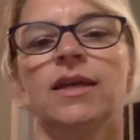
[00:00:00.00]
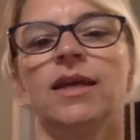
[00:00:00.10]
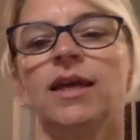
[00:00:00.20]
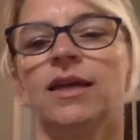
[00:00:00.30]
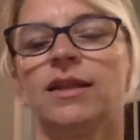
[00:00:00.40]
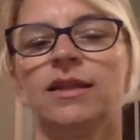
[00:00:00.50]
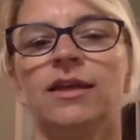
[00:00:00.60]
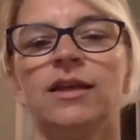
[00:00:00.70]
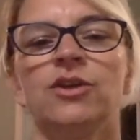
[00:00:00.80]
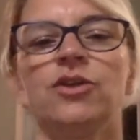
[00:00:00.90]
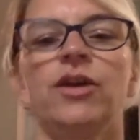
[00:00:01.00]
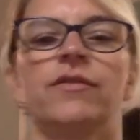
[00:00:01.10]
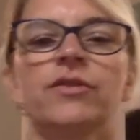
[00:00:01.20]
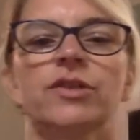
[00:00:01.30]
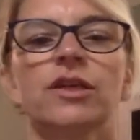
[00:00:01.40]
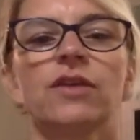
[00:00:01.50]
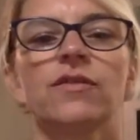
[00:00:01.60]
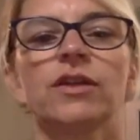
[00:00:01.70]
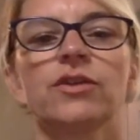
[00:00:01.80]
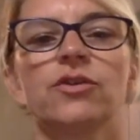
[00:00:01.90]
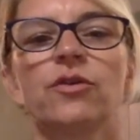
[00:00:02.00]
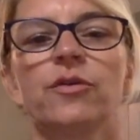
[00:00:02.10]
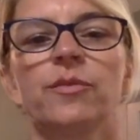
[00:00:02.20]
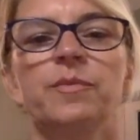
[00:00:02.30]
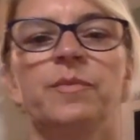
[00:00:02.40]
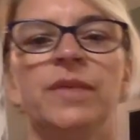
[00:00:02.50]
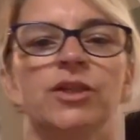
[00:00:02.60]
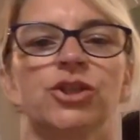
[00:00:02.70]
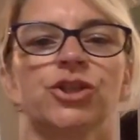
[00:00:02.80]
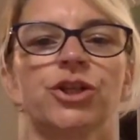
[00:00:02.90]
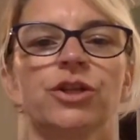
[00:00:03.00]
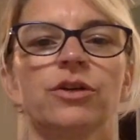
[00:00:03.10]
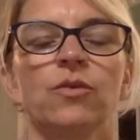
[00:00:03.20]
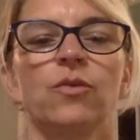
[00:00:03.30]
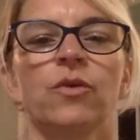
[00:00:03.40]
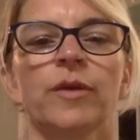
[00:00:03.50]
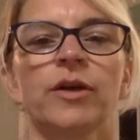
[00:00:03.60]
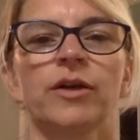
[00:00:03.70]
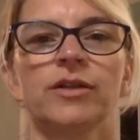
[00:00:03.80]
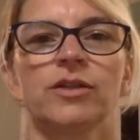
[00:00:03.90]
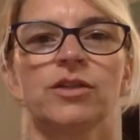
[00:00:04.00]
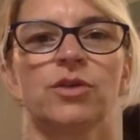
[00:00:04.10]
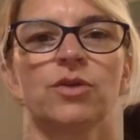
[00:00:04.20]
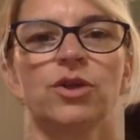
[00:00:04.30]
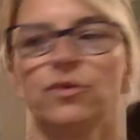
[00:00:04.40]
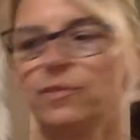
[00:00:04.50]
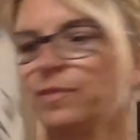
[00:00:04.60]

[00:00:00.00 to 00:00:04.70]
And then you have yourself a little miniature warmer. So cute.